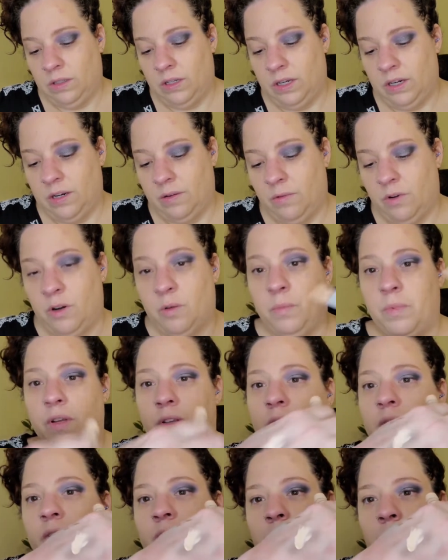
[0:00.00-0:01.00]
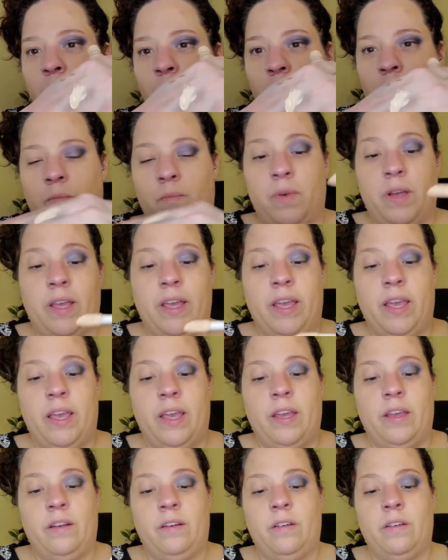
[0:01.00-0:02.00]
And I'm going to put some on my
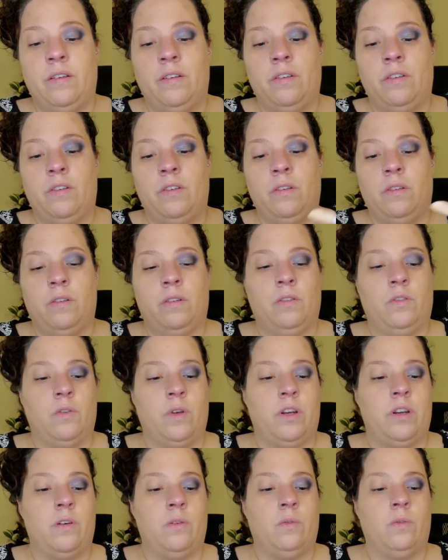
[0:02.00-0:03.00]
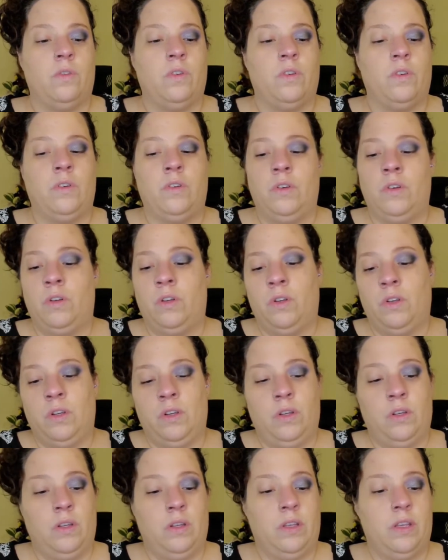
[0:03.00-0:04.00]
hand so I don't
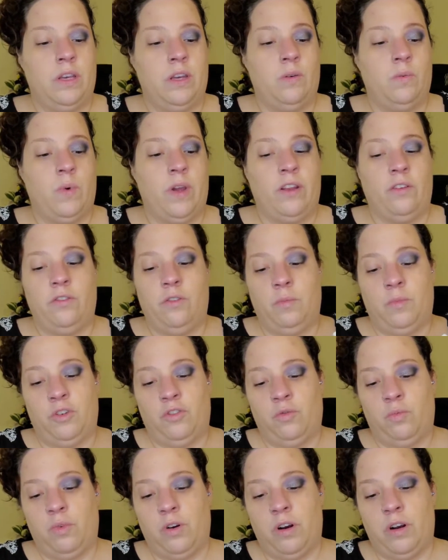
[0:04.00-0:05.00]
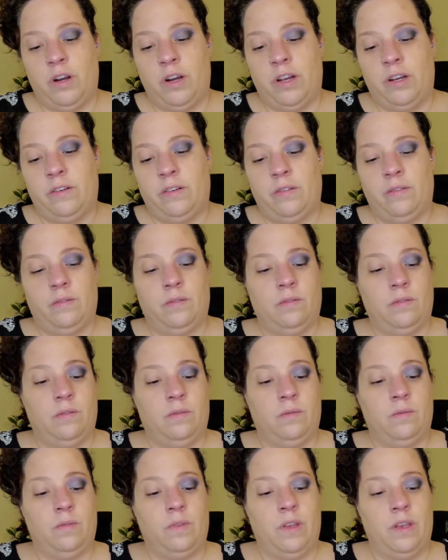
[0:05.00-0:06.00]
get way too much product
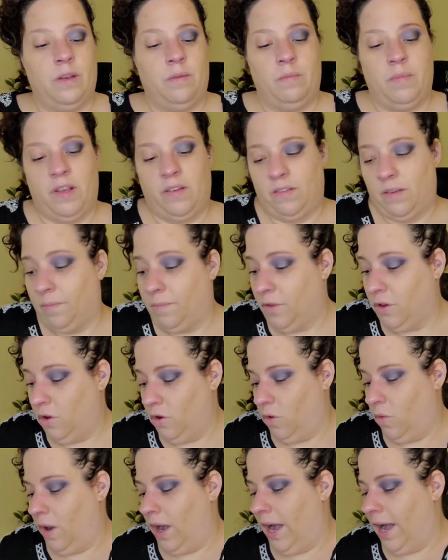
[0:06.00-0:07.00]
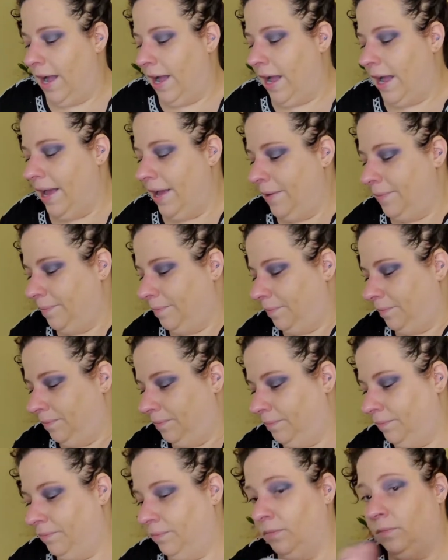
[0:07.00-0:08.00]
and mess up the whole eye.
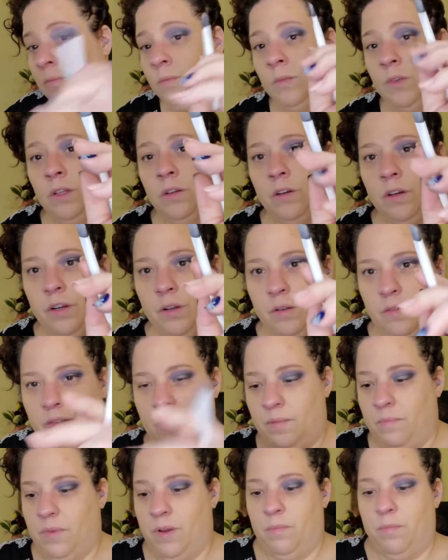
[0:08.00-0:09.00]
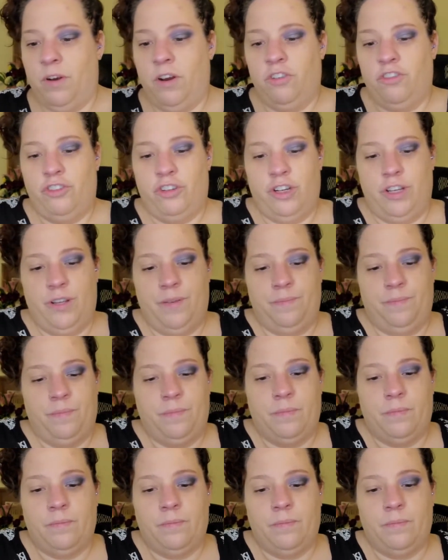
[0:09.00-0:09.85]
I'm going to dip my brush in it.